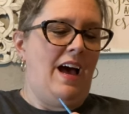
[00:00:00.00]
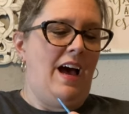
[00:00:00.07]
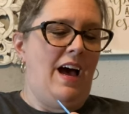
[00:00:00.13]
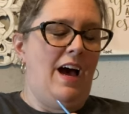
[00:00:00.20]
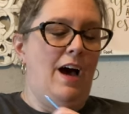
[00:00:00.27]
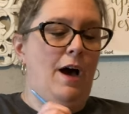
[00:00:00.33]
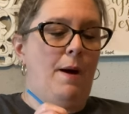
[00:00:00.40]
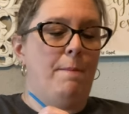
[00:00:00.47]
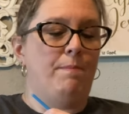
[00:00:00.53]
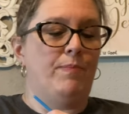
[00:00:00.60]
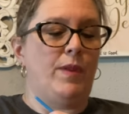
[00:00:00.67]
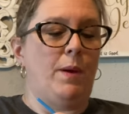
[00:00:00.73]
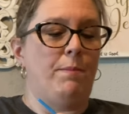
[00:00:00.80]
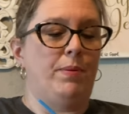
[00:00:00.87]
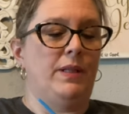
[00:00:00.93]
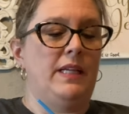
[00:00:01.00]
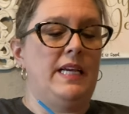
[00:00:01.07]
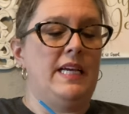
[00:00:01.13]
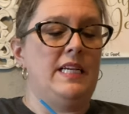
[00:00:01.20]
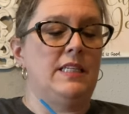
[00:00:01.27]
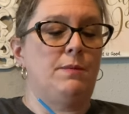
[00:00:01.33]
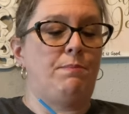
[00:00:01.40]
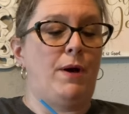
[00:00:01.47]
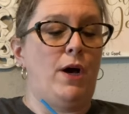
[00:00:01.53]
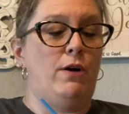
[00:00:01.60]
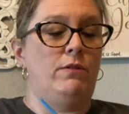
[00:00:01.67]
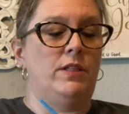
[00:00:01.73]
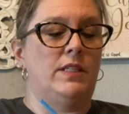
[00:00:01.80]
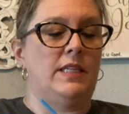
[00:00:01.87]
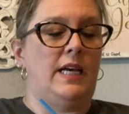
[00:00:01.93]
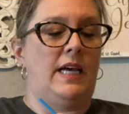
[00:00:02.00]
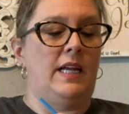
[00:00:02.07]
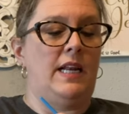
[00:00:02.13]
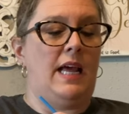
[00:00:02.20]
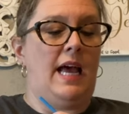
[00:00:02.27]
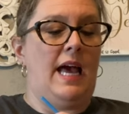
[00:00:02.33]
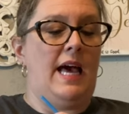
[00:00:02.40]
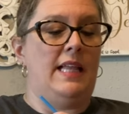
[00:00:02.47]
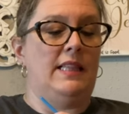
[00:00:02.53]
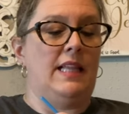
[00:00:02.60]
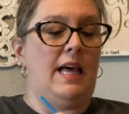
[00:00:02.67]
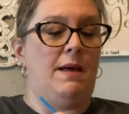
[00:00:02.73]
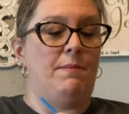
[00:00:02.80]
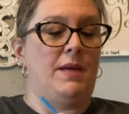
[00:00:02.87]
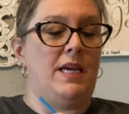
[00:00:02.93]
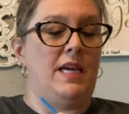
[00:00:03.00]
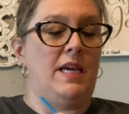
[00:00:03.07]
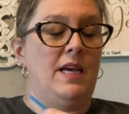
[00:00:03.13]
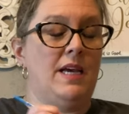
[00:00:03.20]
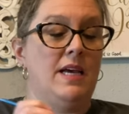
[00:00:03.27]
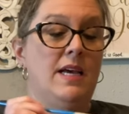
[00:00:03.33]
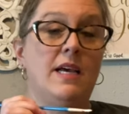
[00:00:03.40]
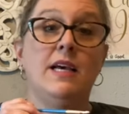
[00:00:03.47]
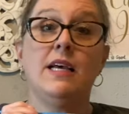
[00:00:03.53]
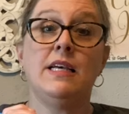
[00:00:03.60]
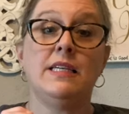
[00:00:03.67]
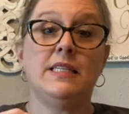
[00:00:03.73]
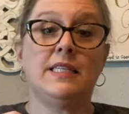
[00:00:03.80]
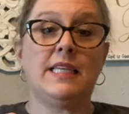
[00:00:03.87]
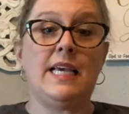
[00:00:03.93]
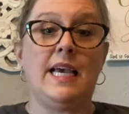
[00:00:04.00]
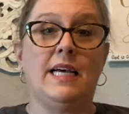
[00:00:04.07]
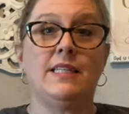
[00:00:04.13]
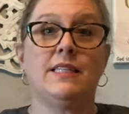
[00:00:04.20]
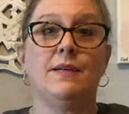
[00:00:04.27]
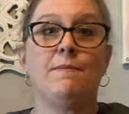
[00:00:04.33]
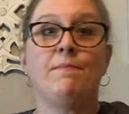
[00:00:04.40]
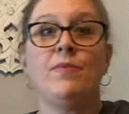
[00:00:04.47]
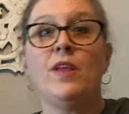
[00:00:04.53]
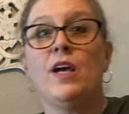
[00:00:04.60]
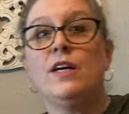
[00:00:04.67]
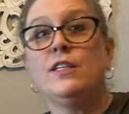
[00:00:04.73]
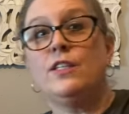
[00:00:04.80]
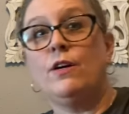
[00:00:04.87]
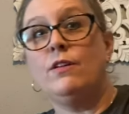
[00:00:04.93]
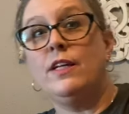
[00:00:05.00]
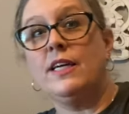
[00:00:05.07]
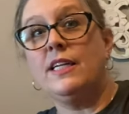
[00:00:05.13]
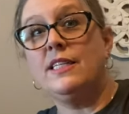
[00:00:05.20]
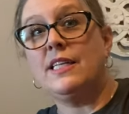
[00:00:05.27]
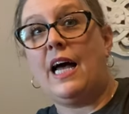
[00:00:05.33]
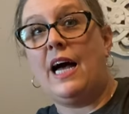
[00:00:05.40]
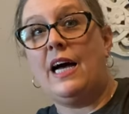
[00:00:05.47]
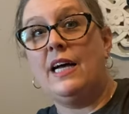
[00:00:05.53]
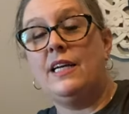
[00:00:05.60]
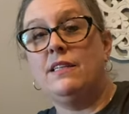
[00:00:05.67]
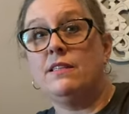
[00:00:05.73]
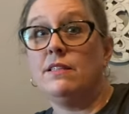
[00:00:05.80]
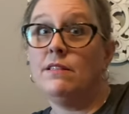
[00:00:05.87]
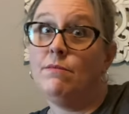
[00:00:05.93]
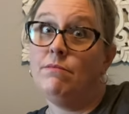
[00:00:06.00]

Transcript: Um, please post it and let me see it. So look at his eyes.